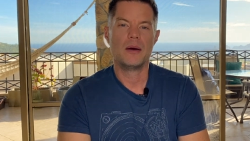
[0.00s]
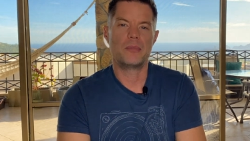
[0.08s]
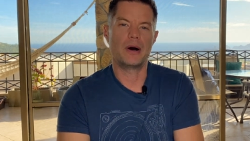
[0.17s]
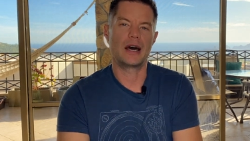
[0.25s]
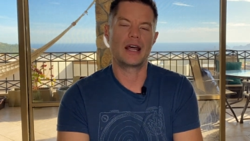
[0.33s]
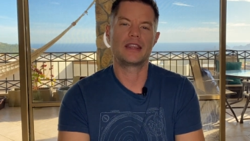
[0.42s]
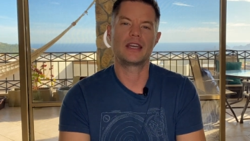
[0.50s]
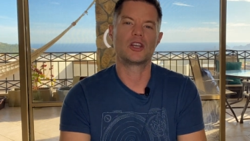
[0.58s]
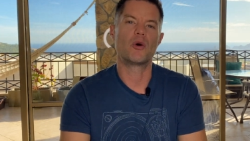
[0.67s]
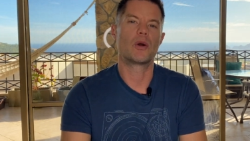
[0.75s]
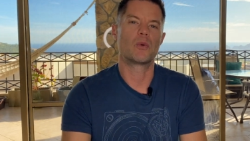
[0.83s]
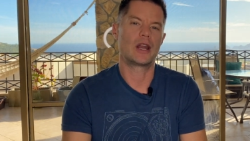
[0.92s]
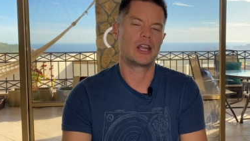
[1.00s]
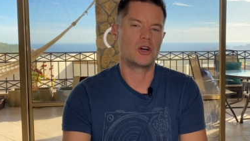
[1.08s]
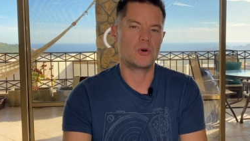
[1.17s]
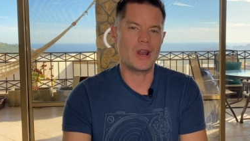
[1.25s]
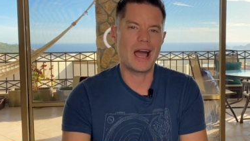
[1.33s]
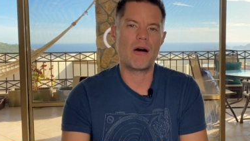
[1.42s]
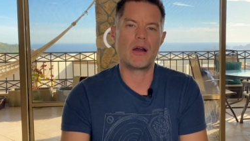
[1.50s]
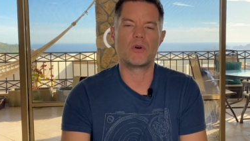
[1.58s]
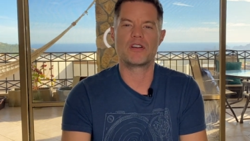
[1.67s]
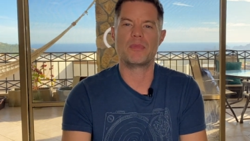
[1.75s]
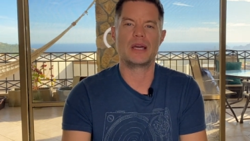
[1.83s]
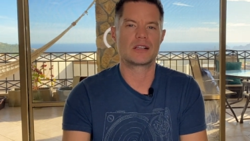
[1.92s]
But I think knowing what I know now, I would
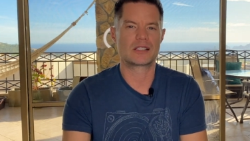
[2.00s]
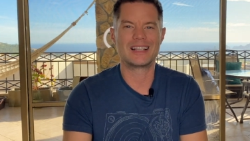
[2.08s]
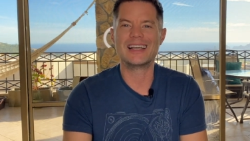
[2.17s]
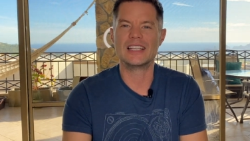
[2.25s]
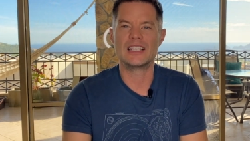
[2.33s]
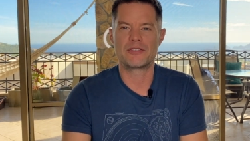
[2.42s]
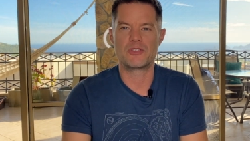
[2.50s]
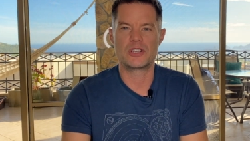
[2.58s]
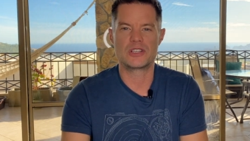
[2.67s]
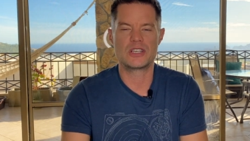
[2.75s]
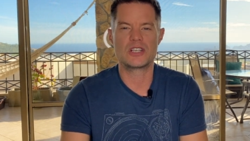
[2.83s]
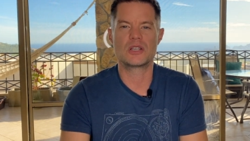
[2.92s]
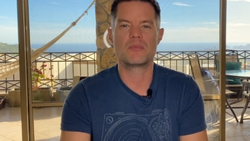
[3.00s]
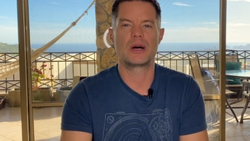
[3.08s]
have made a slightly different decision.